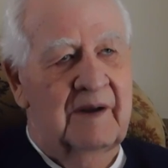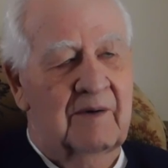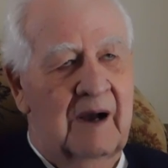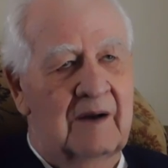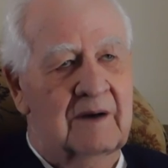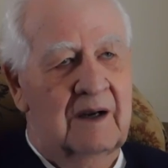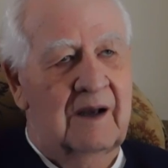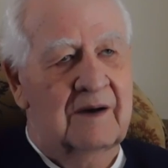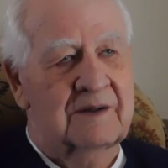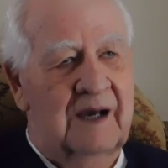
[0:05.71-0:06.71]
been around a
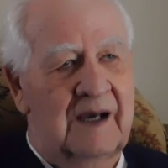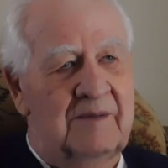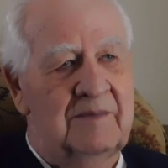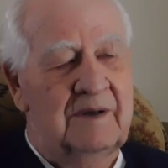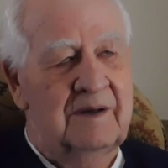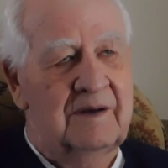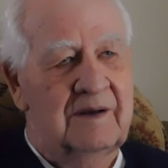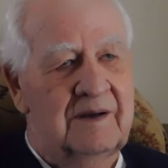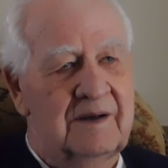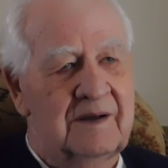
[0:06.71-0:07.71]
long time,
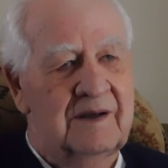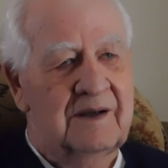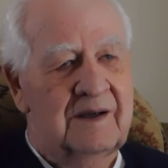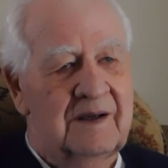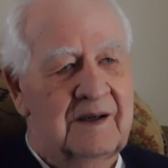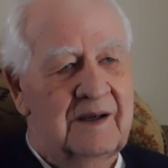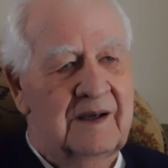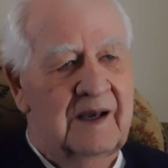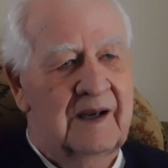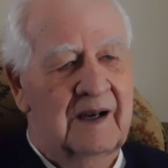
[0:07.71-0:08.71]

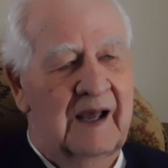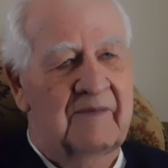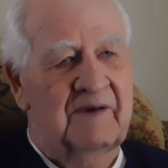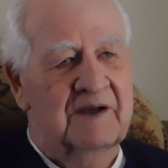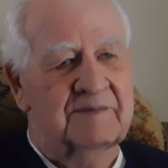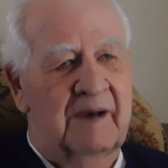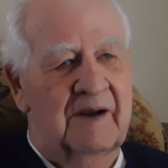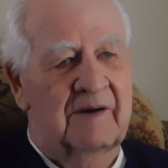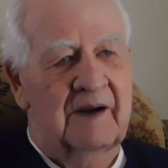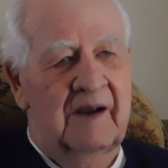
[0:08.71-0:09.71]
and life gets
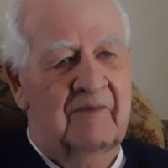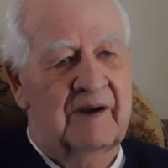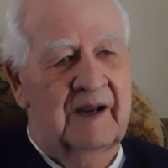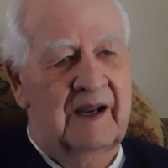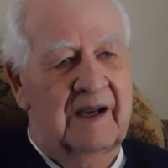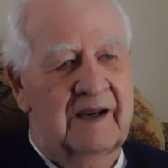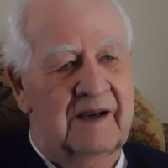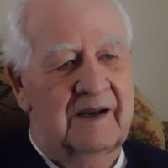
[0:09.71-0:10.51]
better every day.